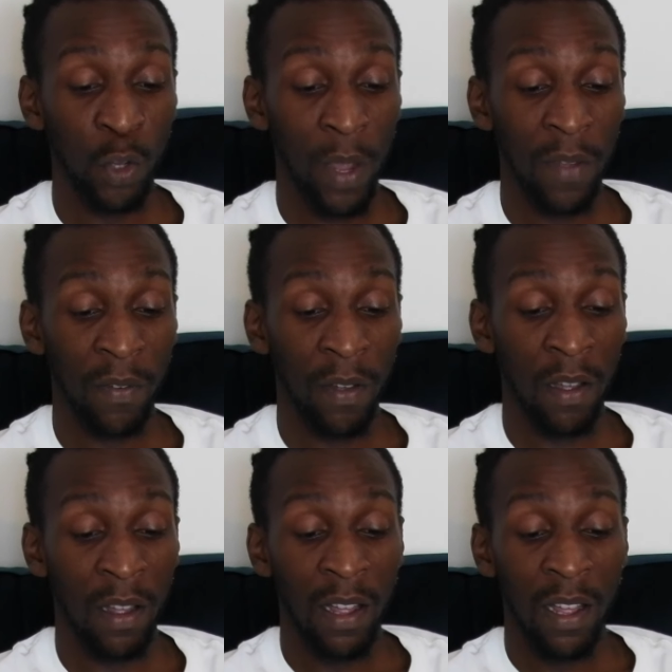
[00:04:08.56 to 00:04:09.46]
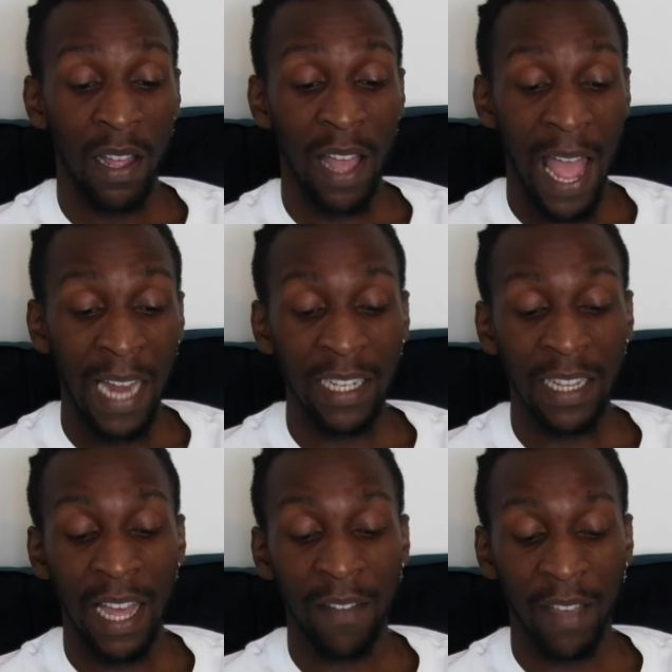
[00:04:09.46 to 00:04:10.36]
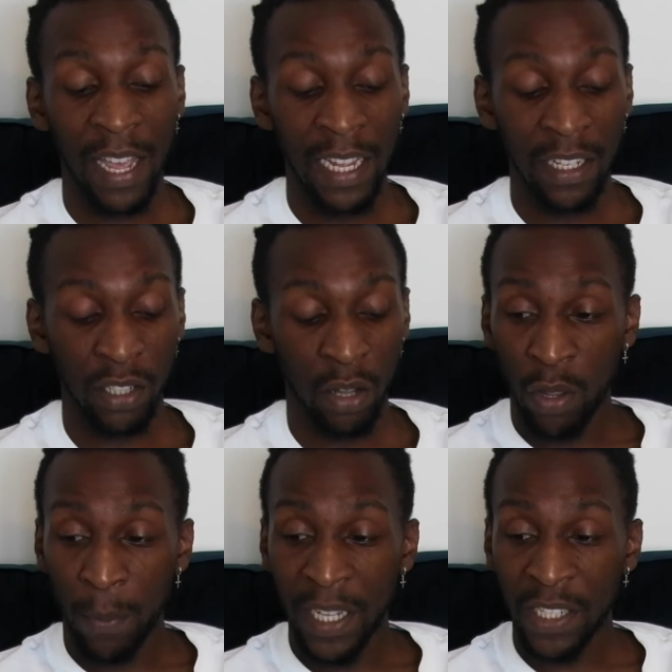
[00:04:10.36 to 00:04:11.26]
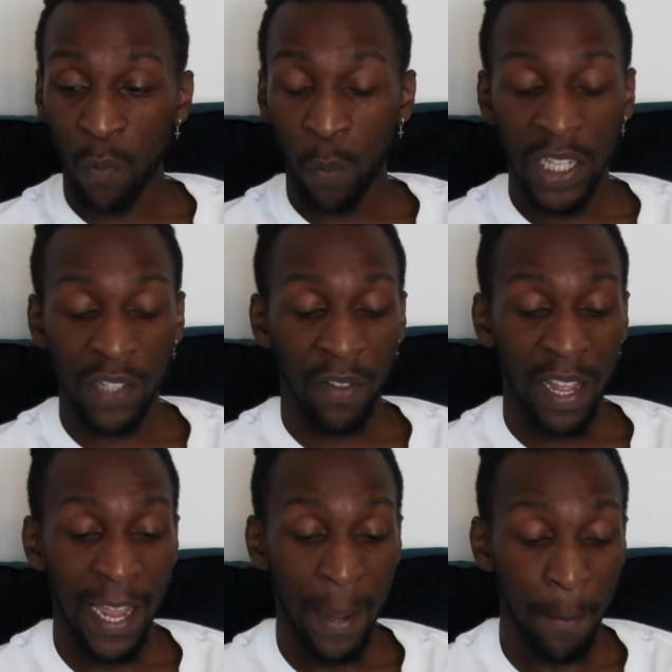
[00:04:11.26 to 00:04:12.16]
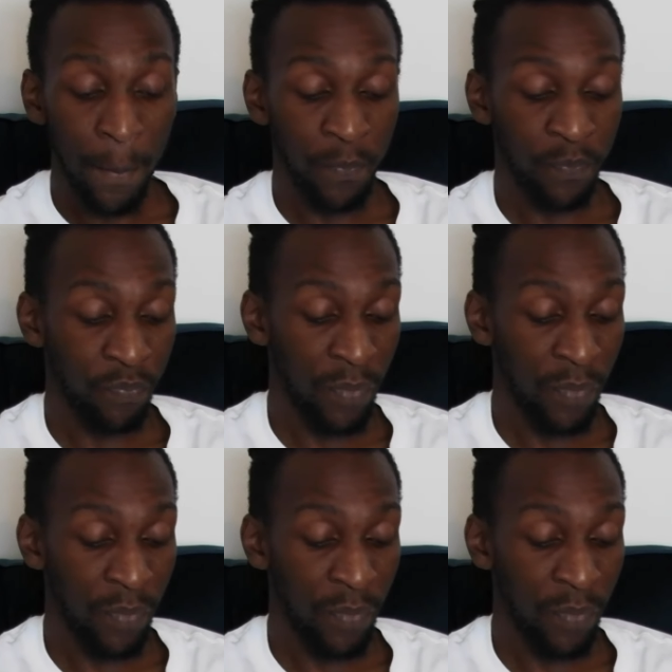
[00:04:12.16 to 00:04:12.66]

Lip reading: UEFA, and the FA. It's not the best of weeks for him.